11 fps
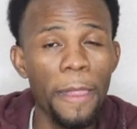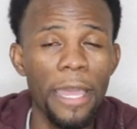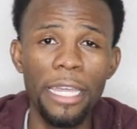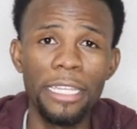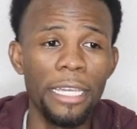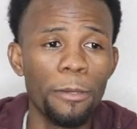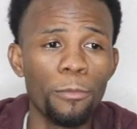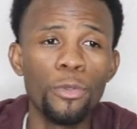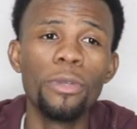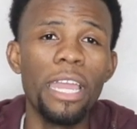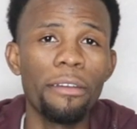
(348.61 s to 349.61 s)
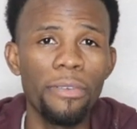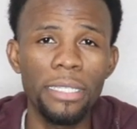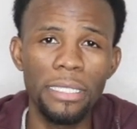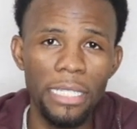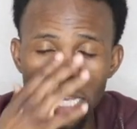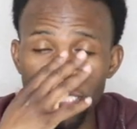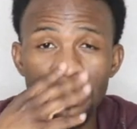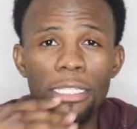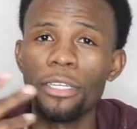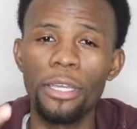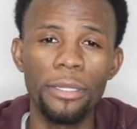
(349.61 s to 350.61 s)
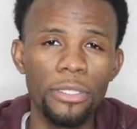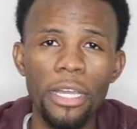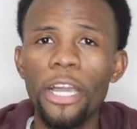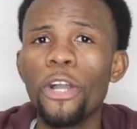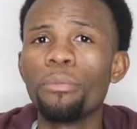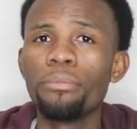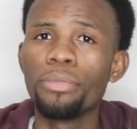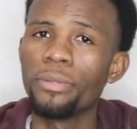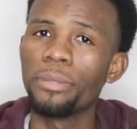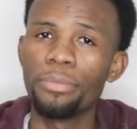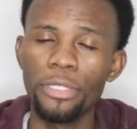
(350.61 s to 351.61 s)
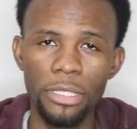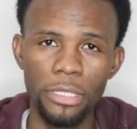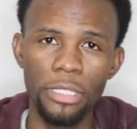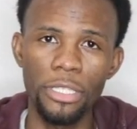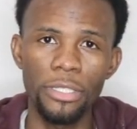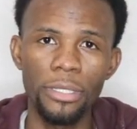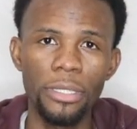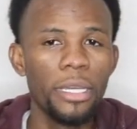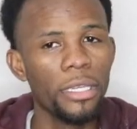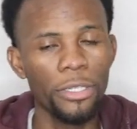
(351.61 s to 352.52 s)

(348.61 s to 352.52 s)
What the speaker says: and then when you have friends in class, y'all help push each other,